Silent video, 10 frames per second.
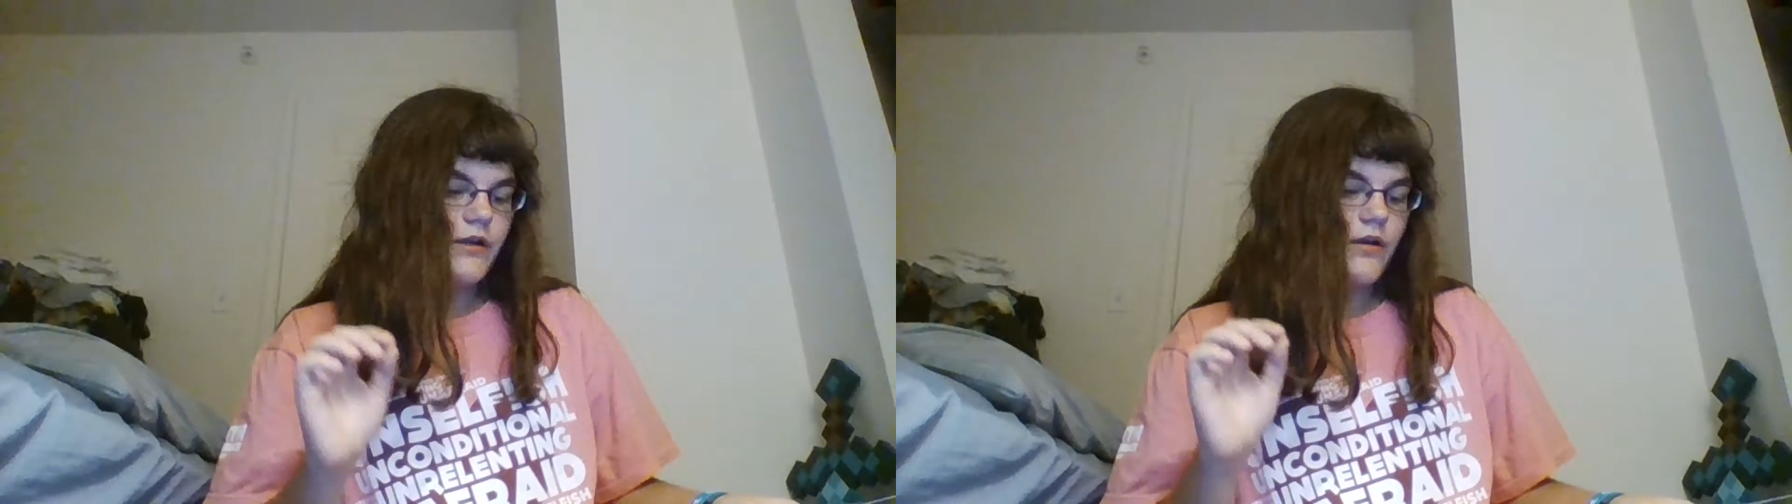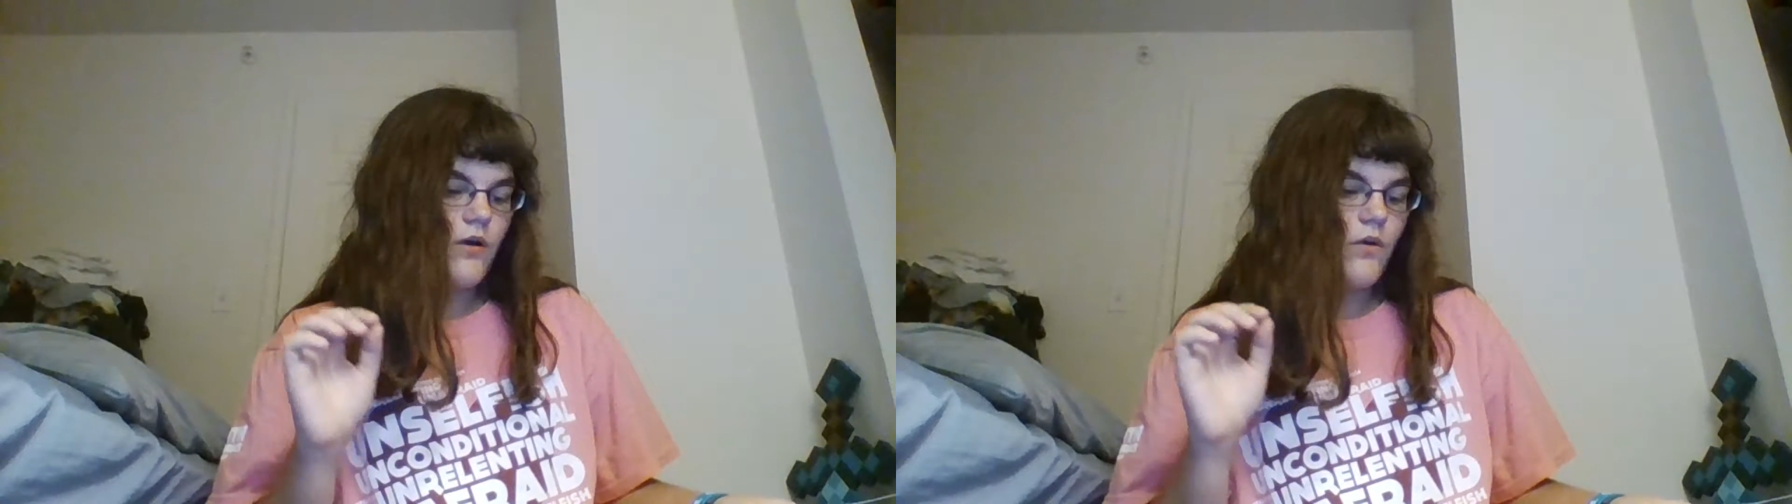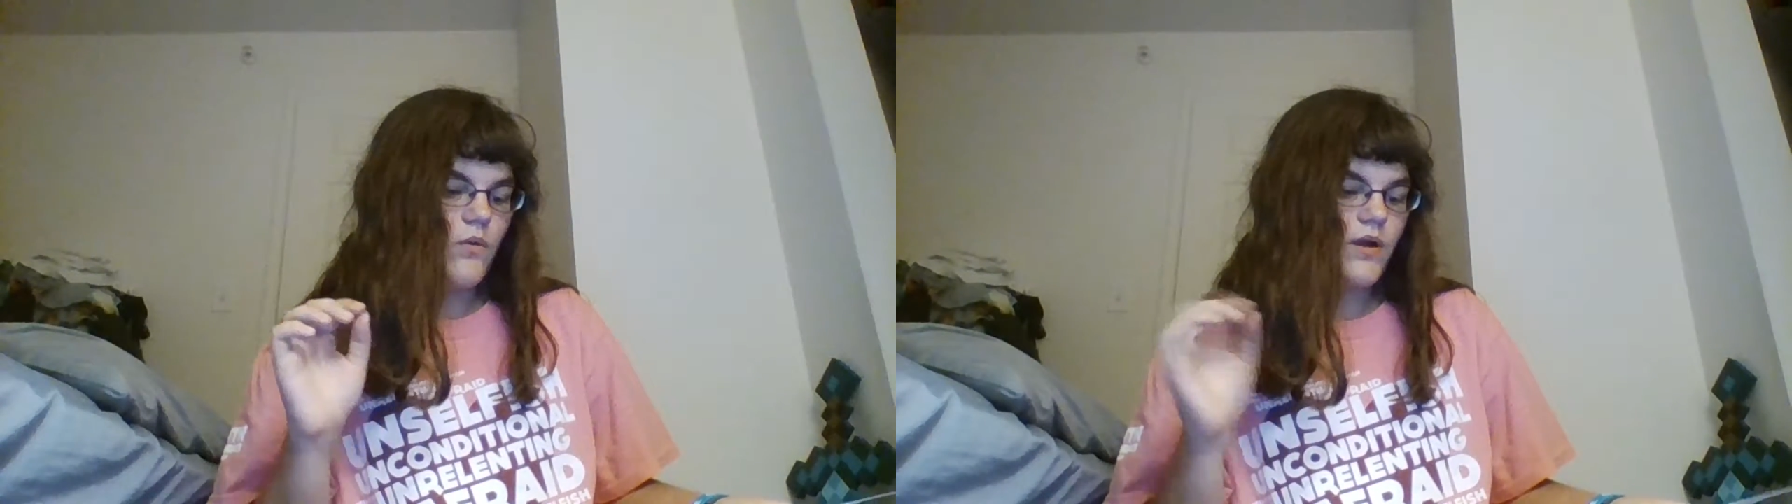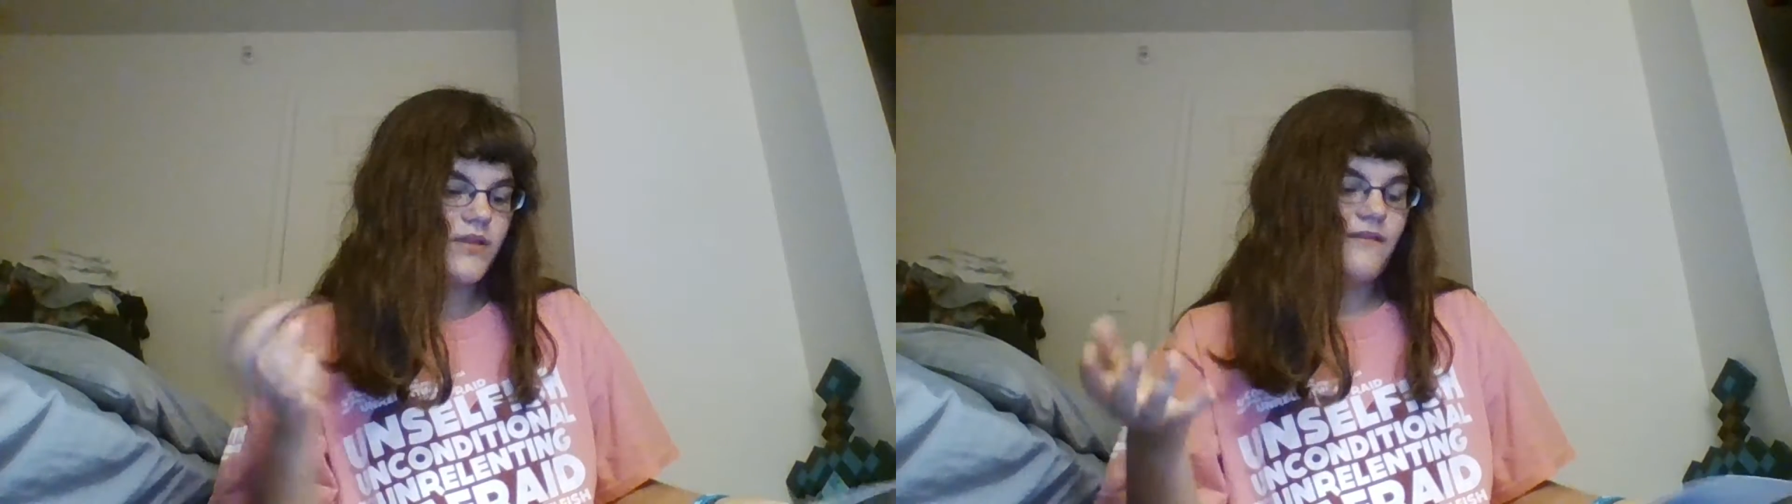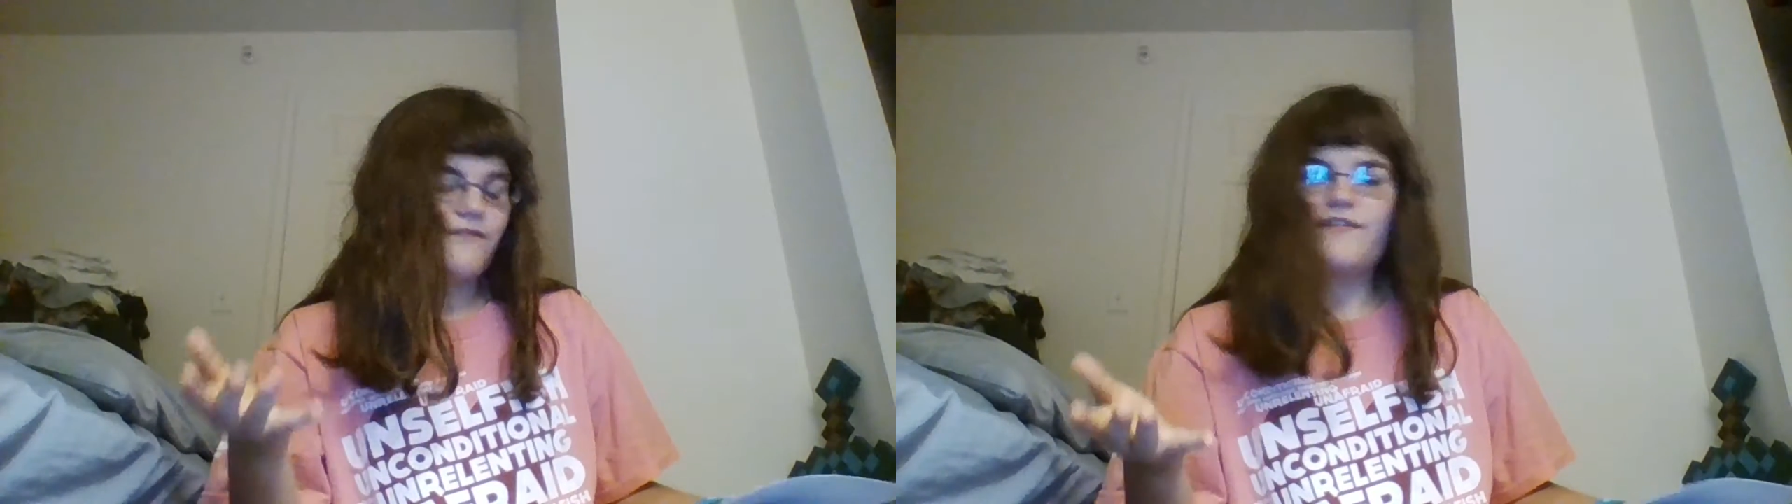know
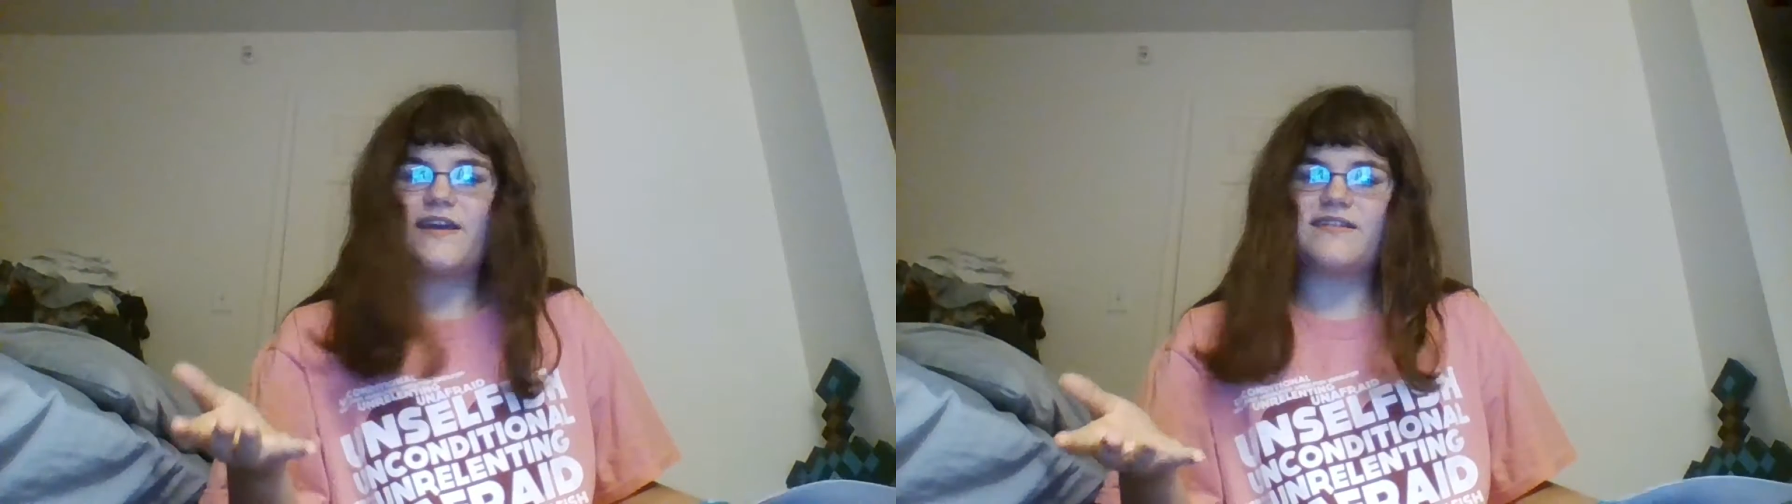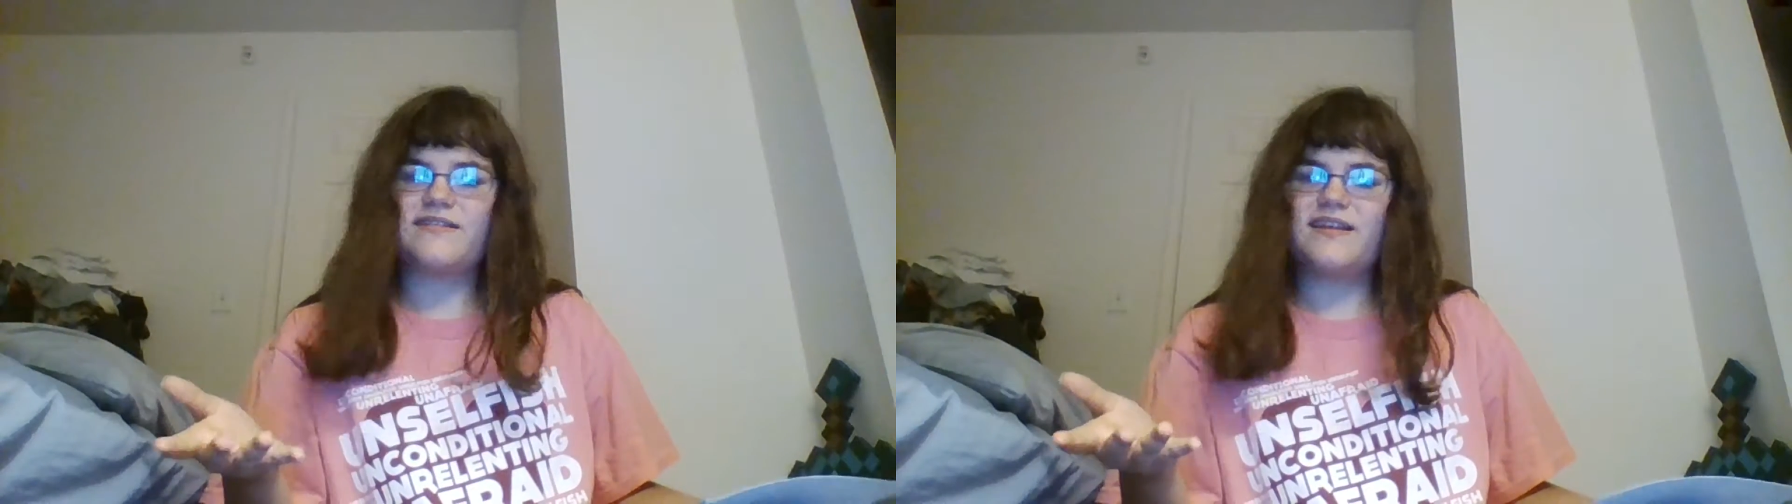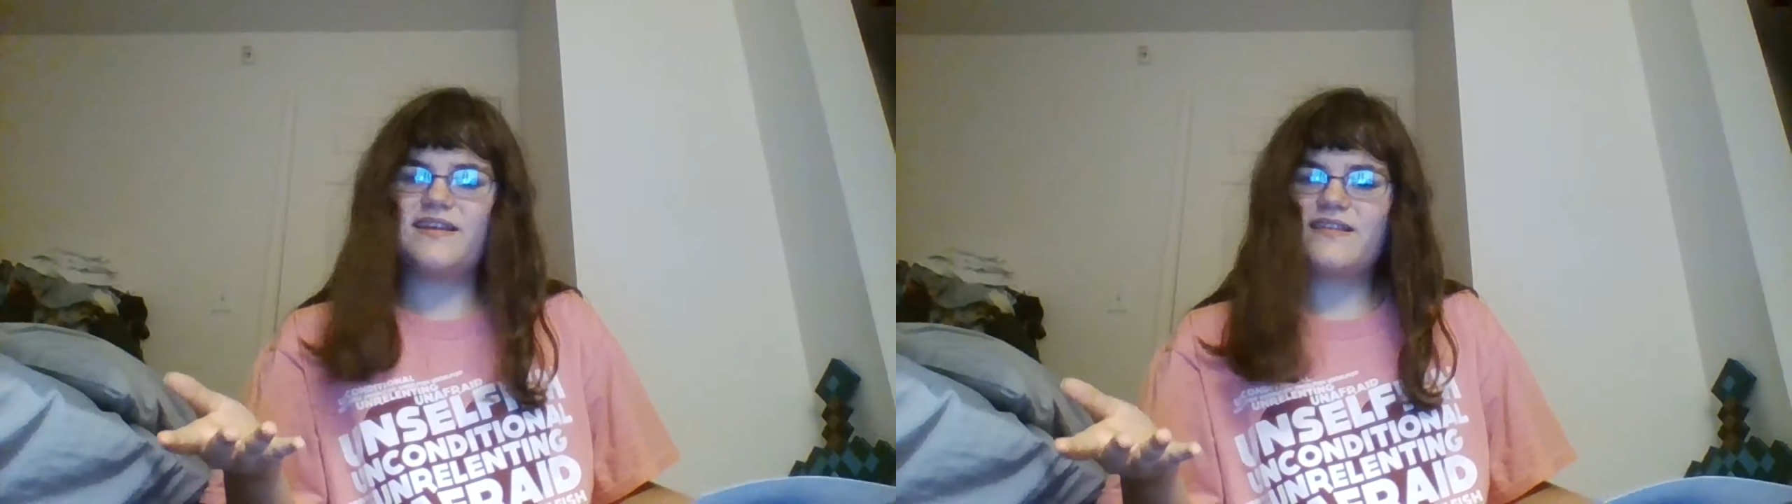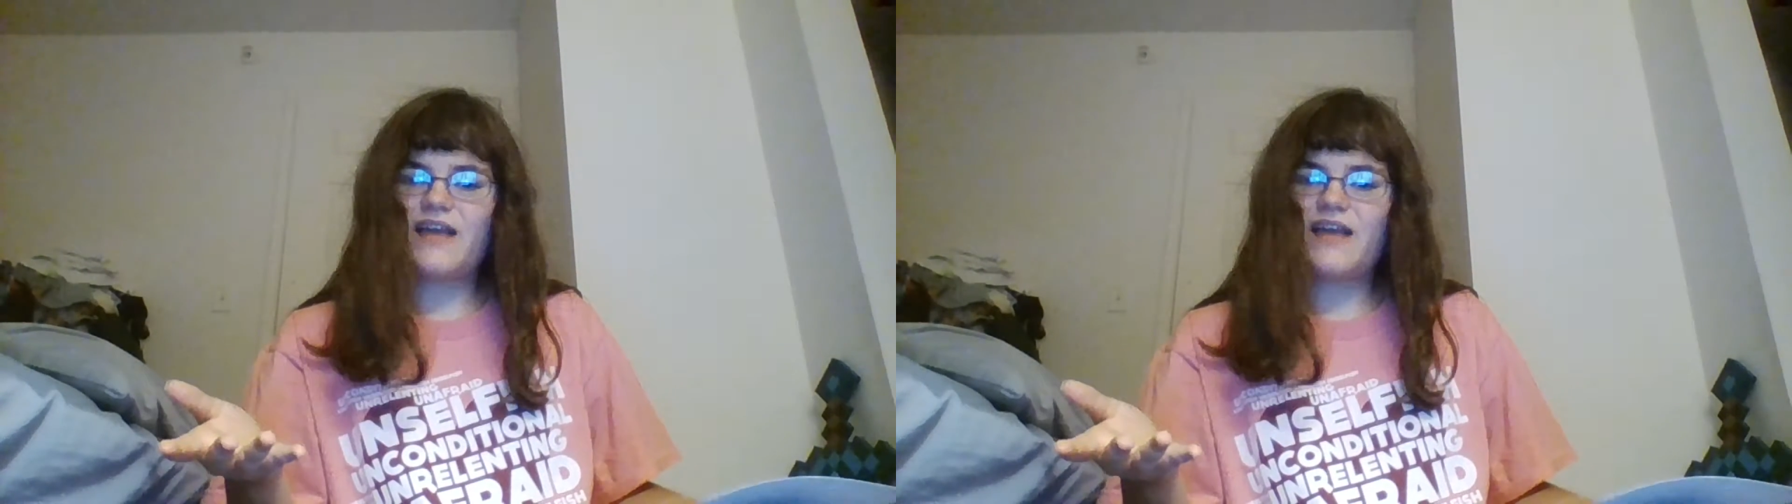what the face is.